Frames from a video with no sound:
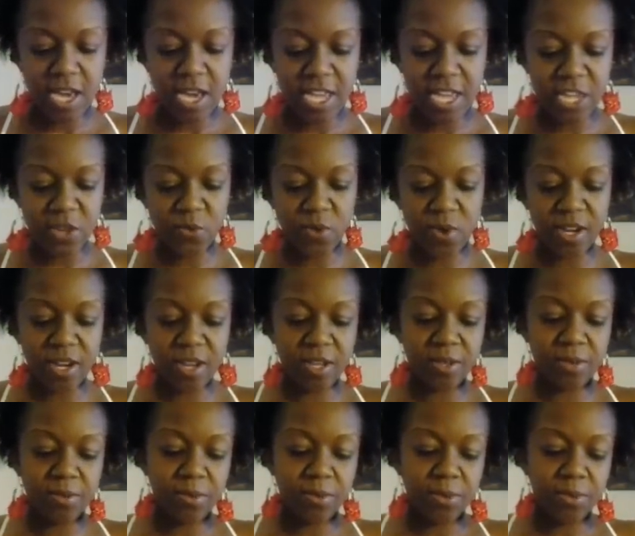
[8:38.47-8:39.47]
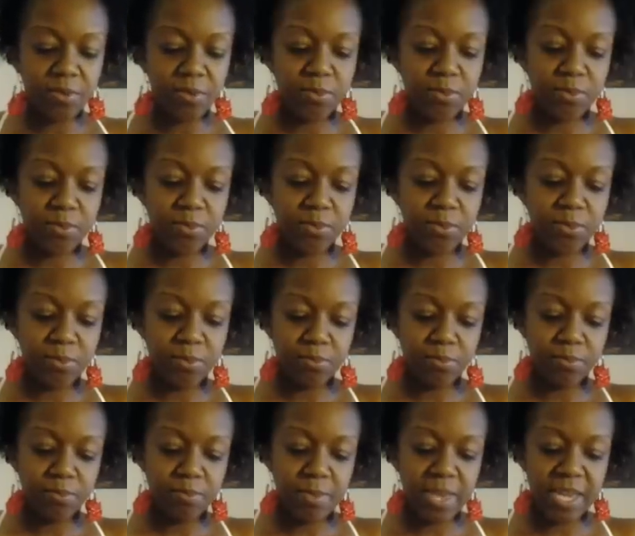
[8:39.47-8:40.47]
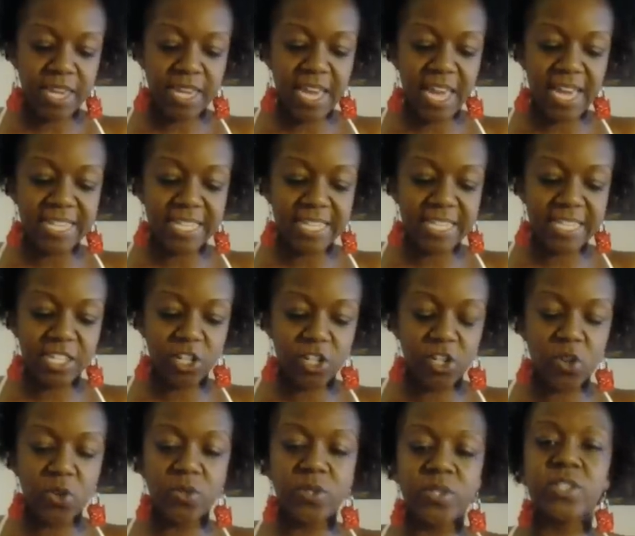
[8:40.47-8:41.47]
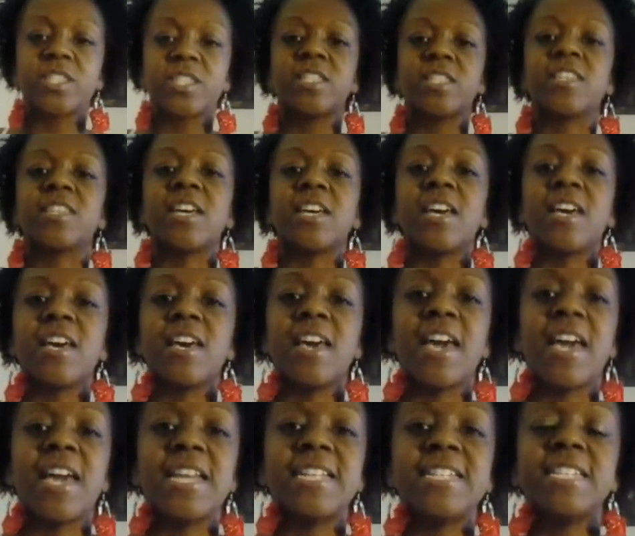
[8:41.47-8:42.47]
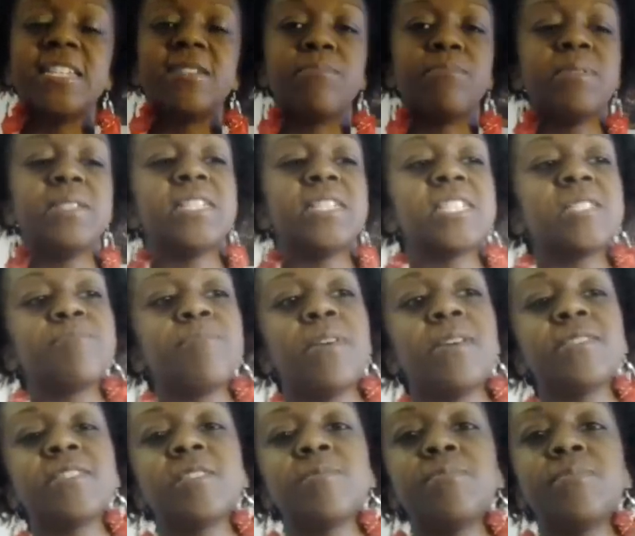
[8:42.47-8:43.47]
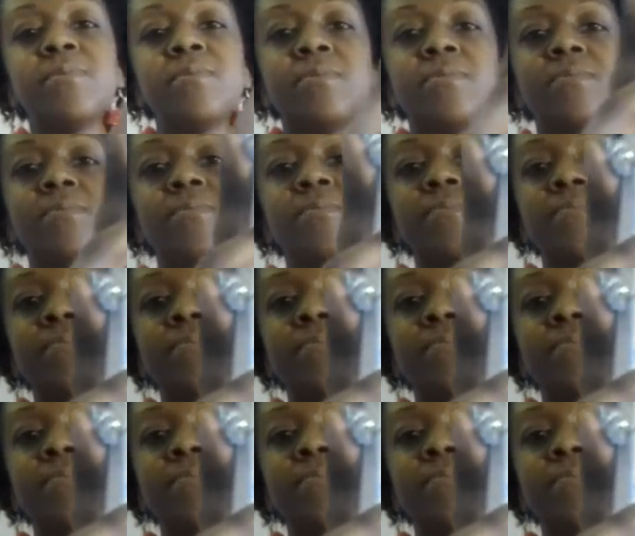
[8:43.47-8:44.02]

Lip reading: And you want to make it as close to the ending bead as possible.